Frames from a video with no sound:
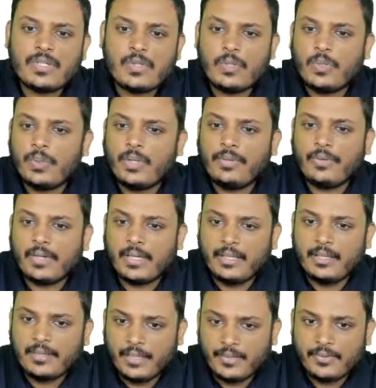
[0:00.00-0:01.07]
two
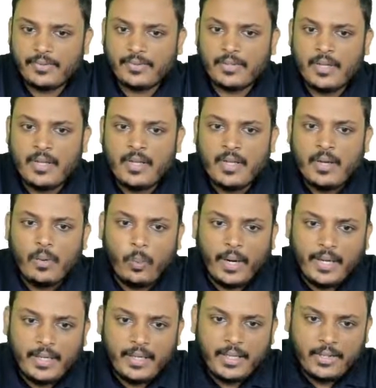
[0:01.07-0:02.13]
different things.
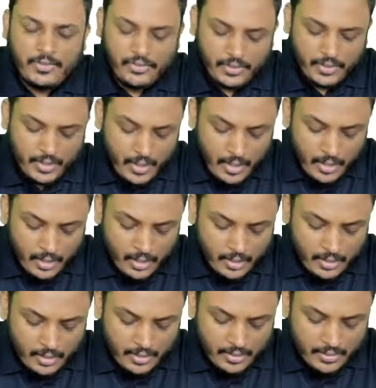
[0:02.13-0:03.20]
One is
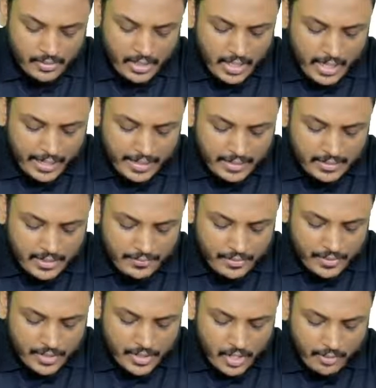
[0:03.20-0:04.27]
relying the
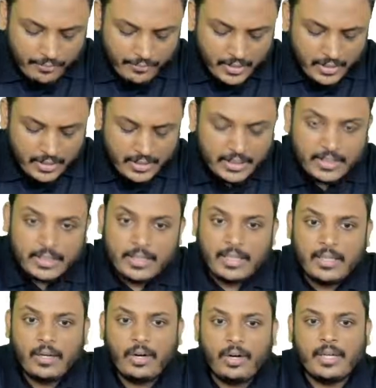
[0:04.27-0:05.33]
work of
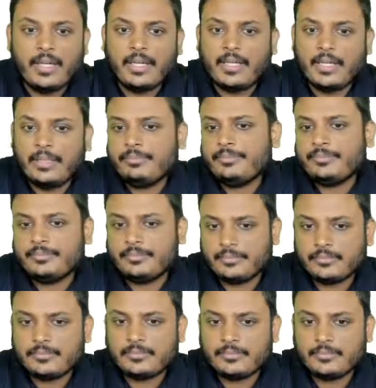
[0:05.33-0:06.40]
internal auditor.
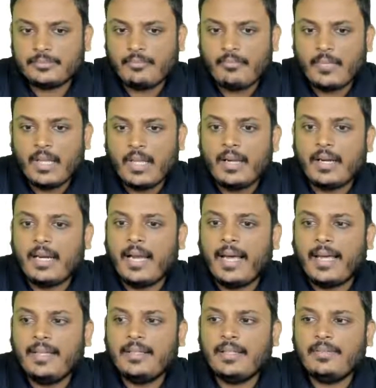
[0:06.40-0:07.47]

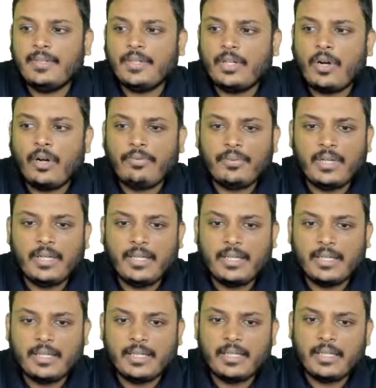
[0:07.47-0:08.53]
Relying the work of
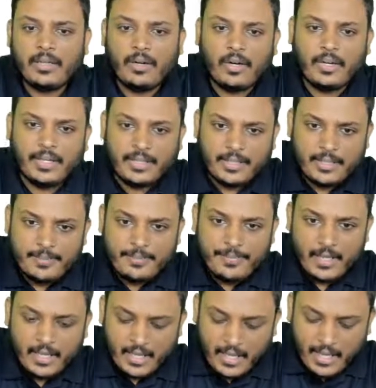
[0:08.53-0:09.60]
internal auditor
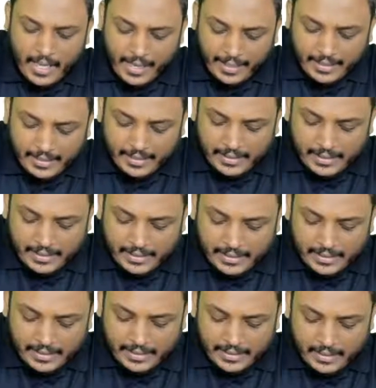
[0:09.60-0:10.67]
and
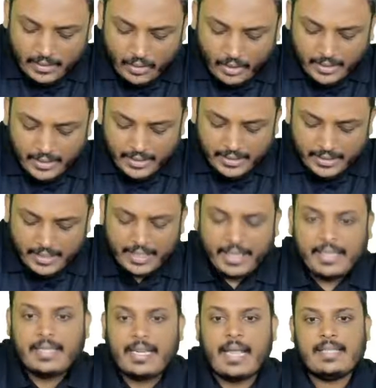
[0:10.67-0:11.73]
internal audit
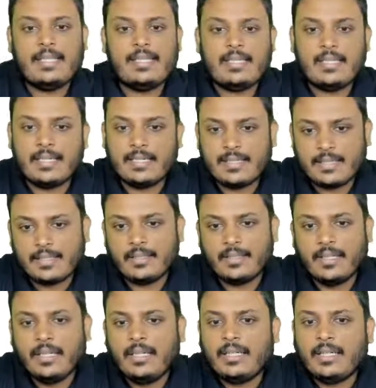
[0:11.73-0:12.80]
direct assistance.
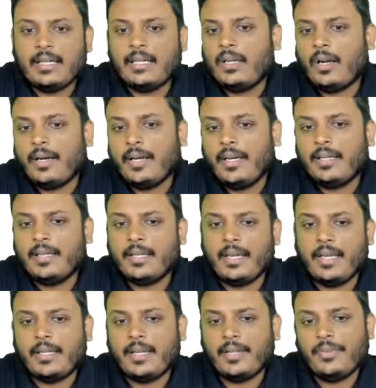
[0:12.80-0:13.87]
Internal audit
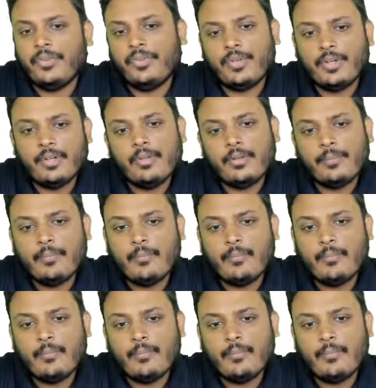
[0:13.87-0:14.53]
direct assistance.